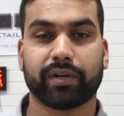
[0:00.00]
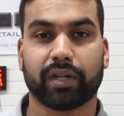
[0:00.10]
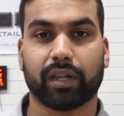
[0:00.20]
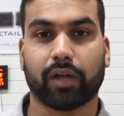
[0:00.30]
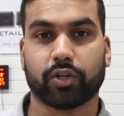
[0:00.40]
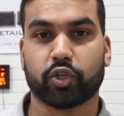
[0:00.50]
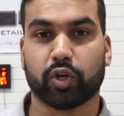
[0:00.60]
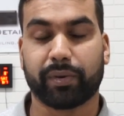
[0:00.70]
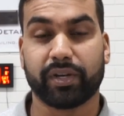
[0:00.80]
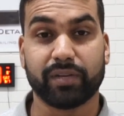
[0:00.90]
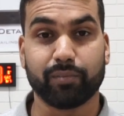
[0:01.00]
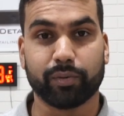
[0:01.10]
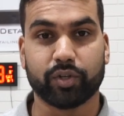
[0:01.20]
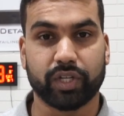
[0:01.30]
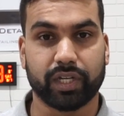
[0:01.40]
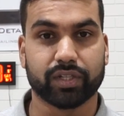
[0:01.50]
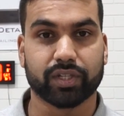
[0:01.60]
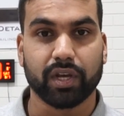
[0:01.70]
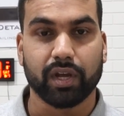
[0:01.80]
a larger shop and need more machines,